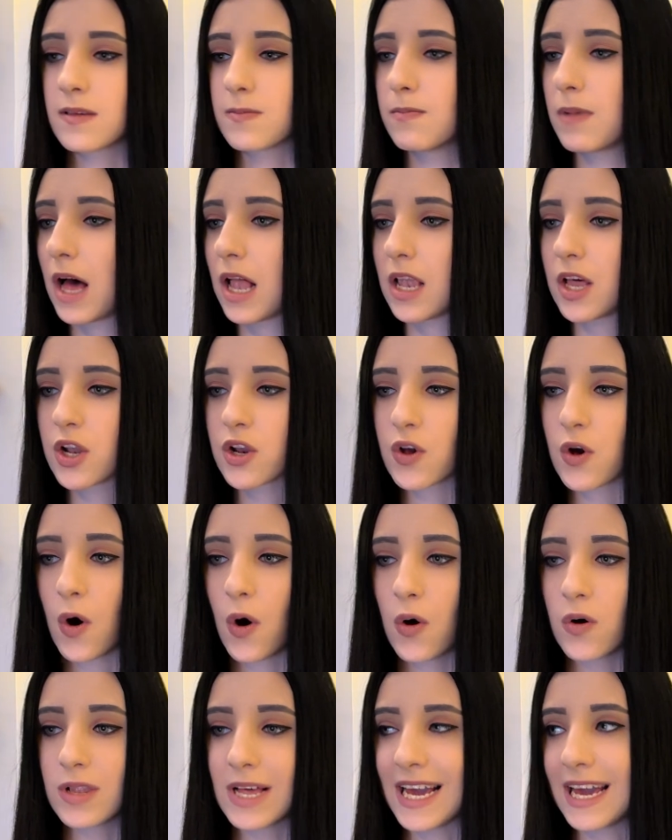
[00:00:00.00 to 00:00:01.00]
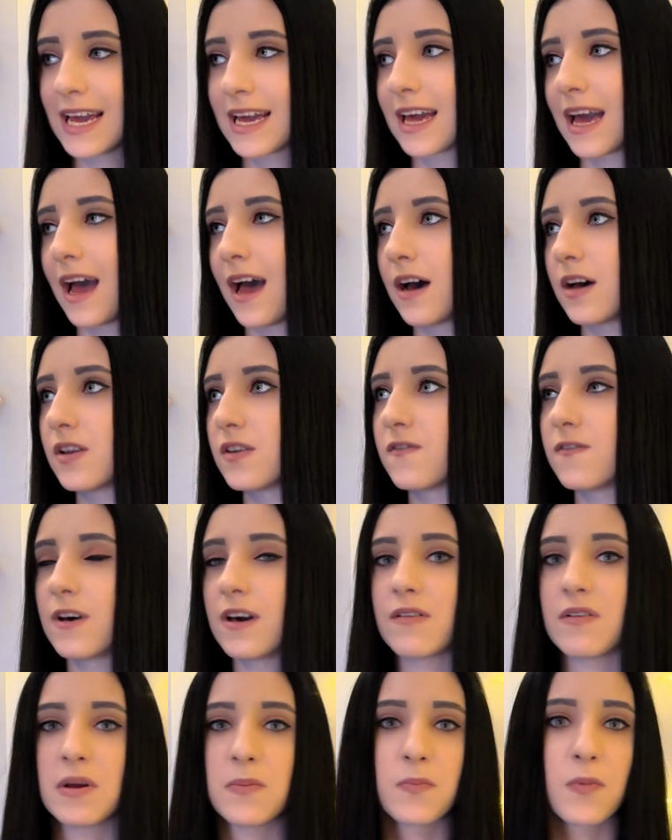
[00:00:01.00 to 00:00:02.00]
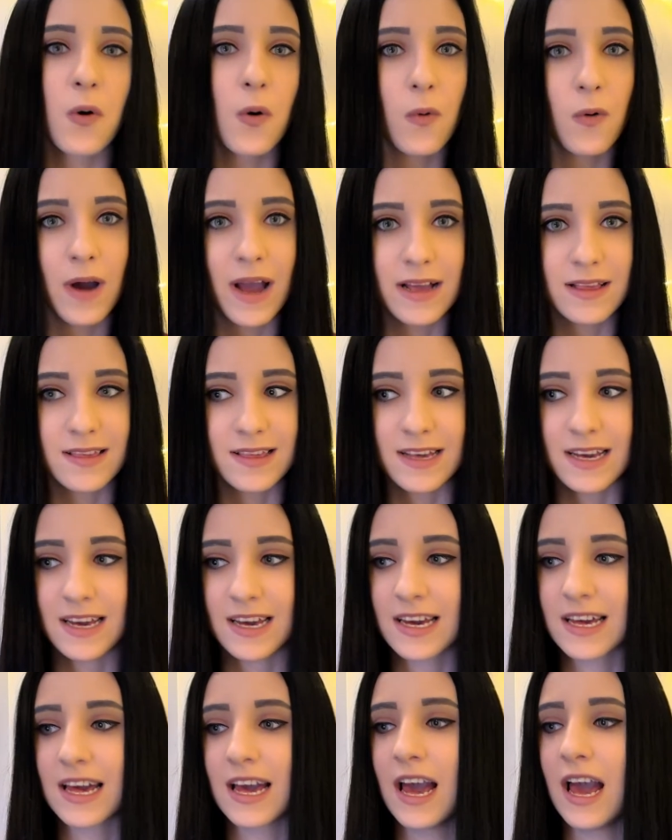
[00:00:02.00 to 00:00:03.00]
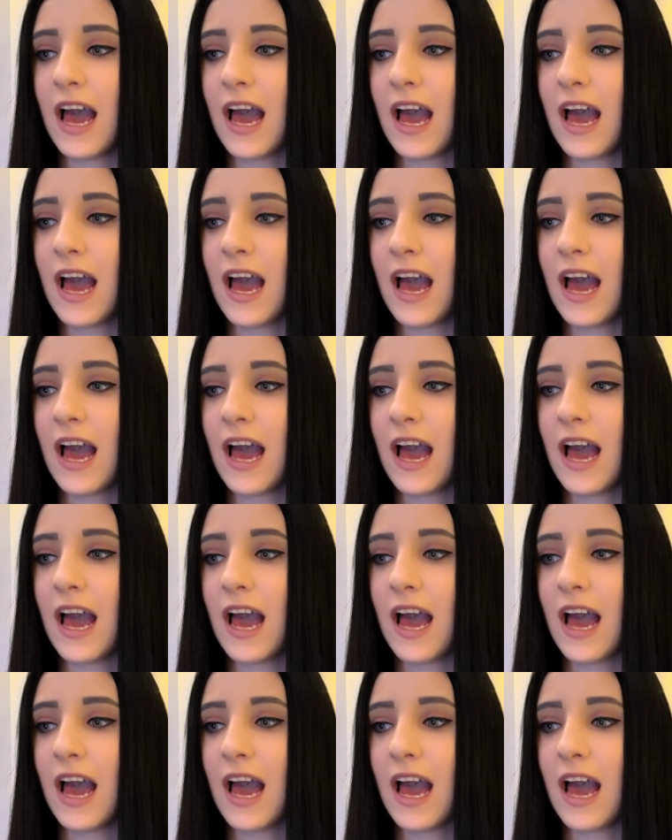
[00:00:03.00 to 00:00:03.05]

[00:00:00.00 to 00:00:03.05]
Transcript: melancholic and very poetic